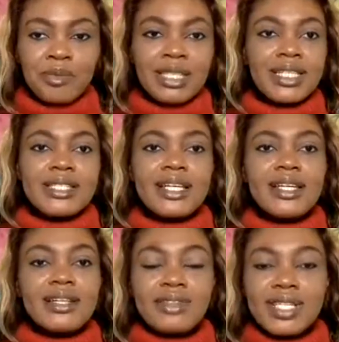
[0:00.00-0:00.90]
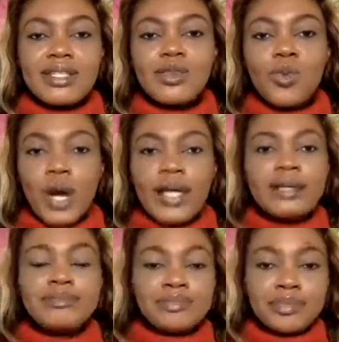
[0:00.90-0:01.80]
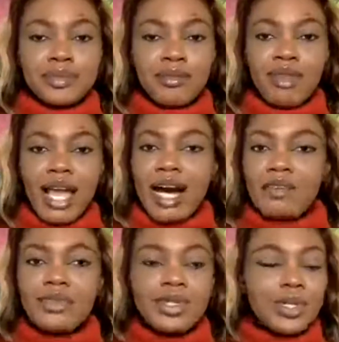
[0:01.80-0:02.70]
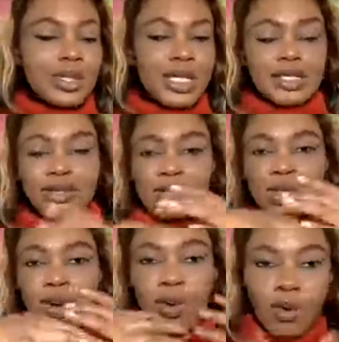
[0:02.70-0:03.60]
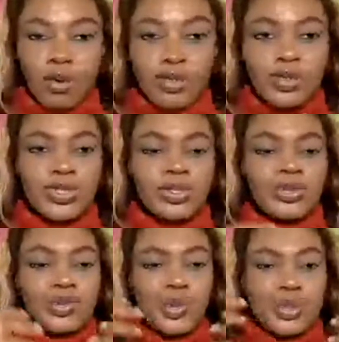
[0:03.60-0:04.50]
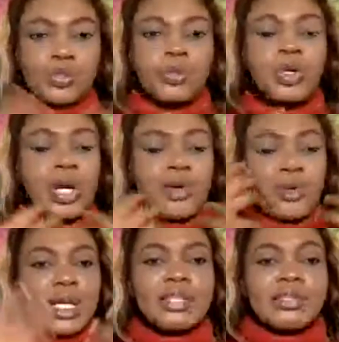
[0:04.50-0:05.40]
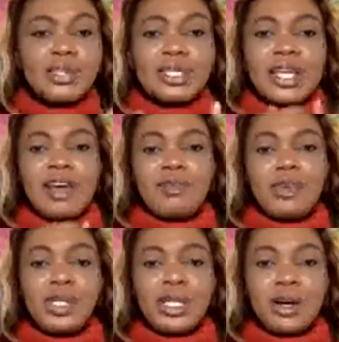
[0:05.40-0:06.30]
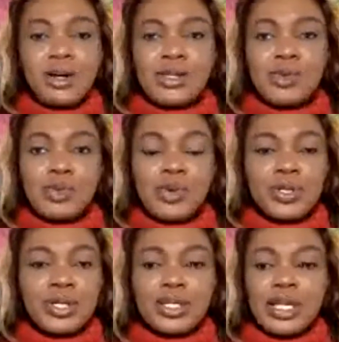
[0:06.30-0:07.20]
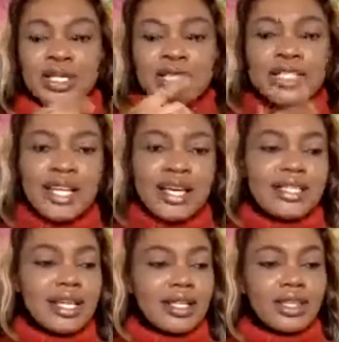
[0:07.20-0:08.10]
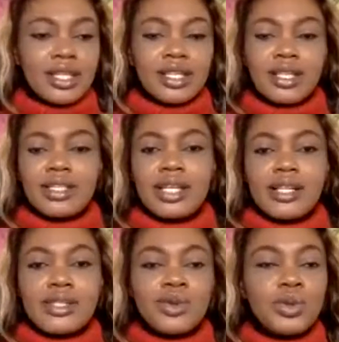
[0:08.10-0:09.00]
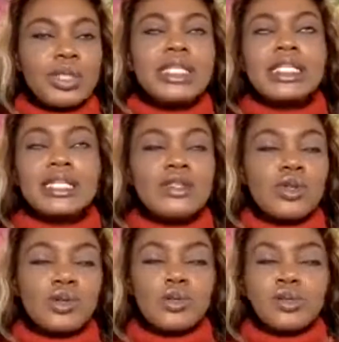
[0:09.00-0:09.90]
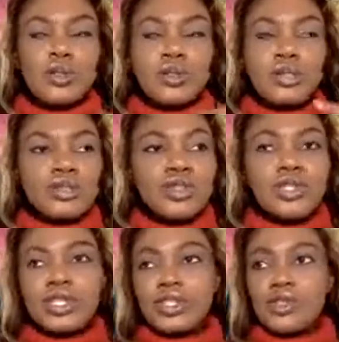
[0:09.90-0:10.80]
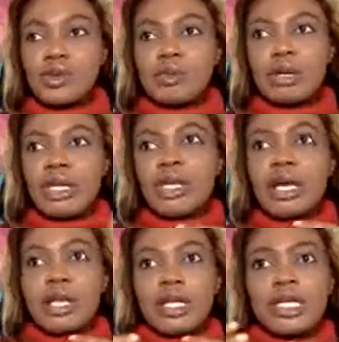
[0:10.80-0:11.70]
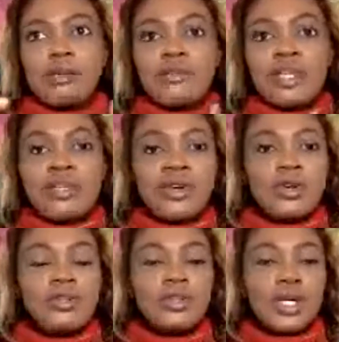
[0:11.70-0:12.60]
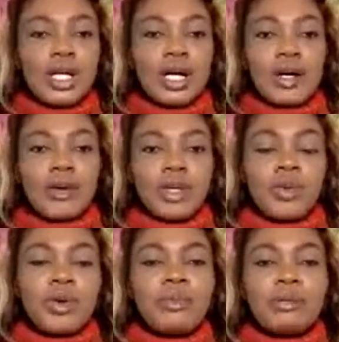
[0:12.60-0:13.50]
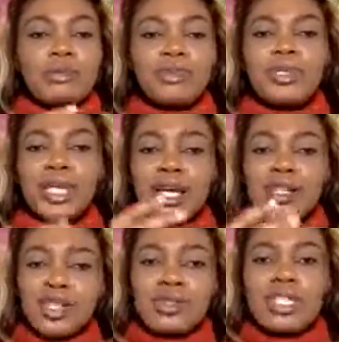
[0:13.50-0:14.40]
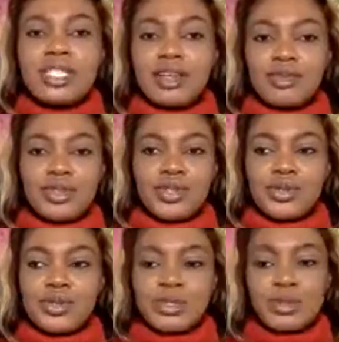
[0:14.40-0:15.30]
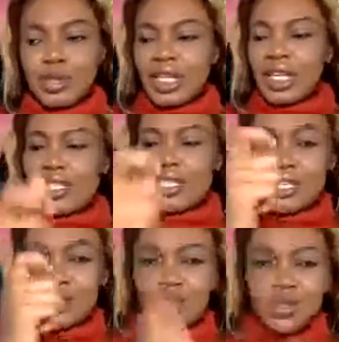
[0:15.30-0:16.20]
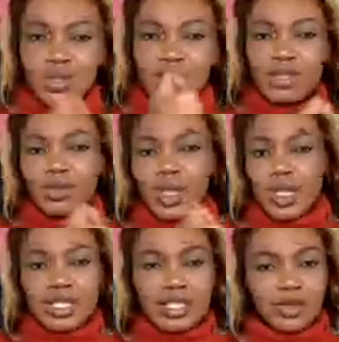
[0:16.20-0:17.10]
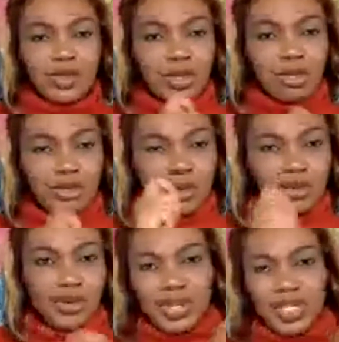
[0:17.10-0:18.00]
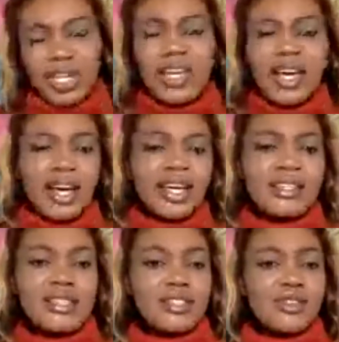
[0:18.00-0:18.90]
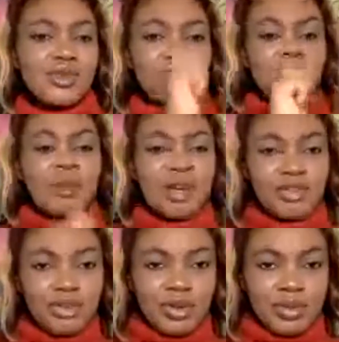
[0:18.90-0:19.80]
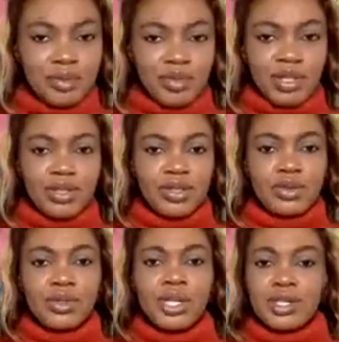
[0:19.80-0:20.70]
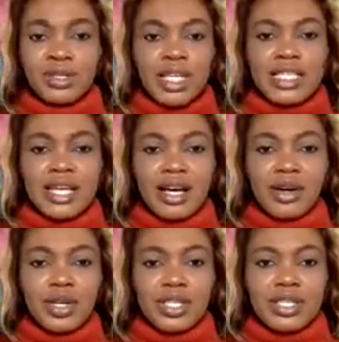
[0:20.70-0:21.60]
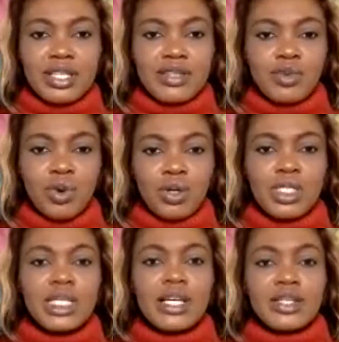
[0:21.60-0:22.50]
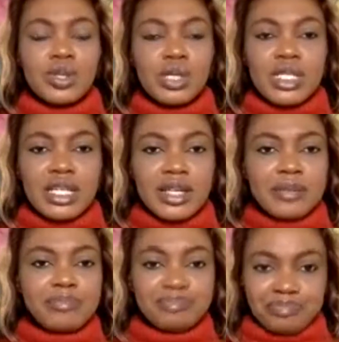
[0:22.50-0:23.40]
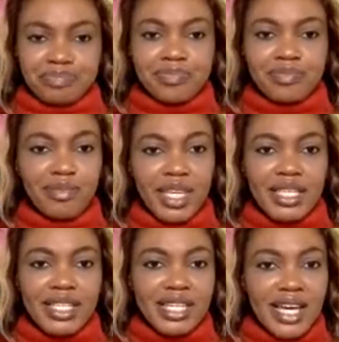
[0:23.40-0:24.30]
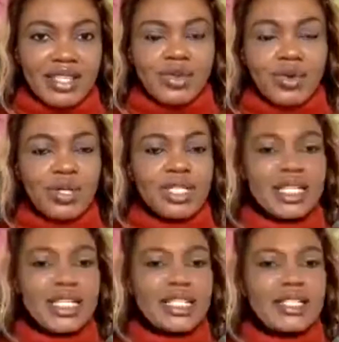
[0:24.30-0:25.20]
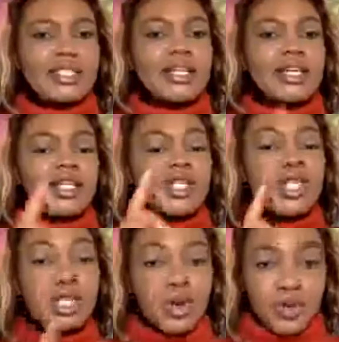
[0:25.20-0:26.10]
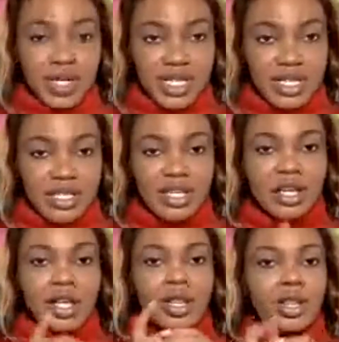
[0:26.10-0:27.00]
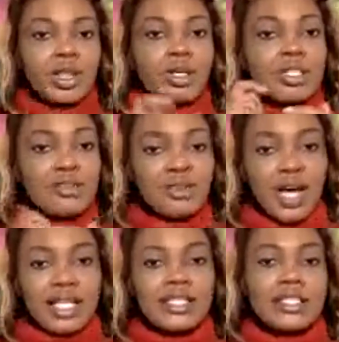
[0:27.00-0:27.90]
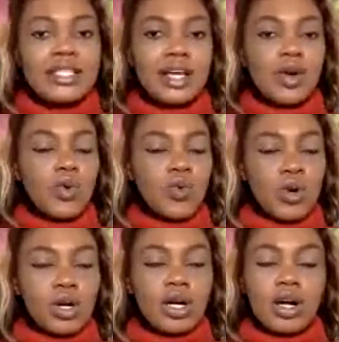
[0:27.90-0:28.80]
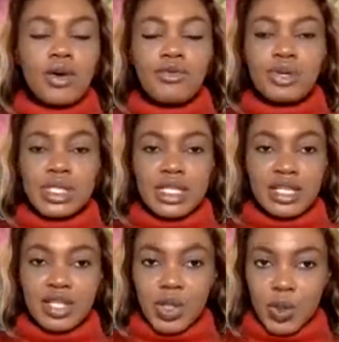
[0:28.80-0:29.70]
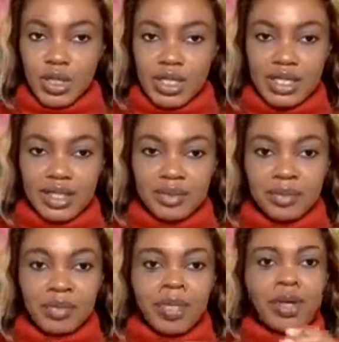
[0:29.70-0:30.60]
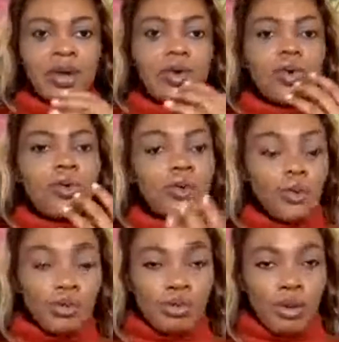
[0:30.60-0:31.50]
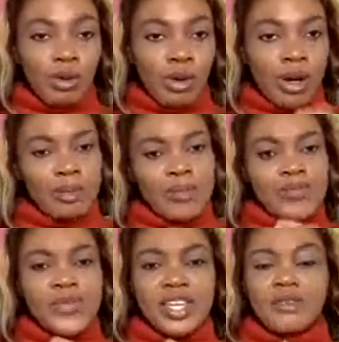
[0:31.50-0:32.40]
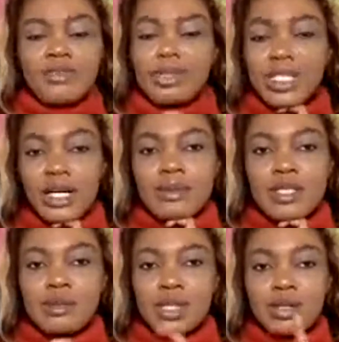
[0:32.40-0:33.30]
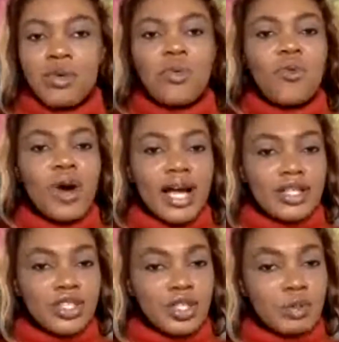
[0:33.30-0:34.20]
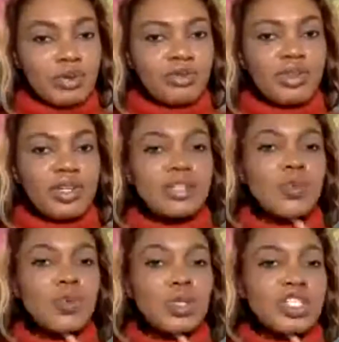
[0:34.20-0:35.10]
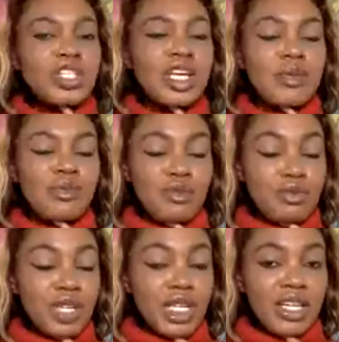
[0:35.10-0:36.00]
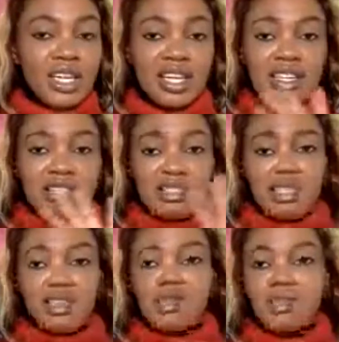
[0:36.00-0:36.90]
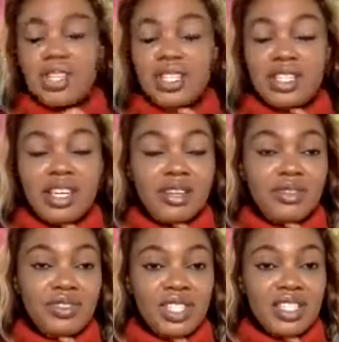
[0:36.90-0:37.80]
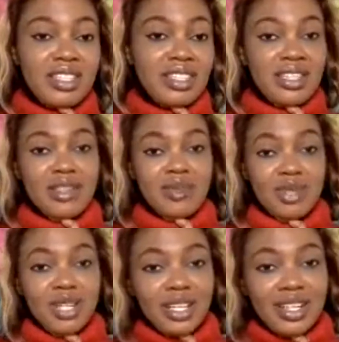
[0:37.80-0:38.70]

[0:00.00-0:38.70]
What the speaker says: there's a reason why our videos are not all touched. We want to relate to the everyday entrepreneur. These guys are thinking that, oh, they need to go to the studio, they need to buy like million equipment before they can shoot their videos. You are doing this thing with your phone. Oh yeah, I can still do it with my phone. So that's how it works. So the ninth one is stories, not facts, work for selling online. If you doubt me, why do you prefer to watch a movie instead of reading a physics textbook?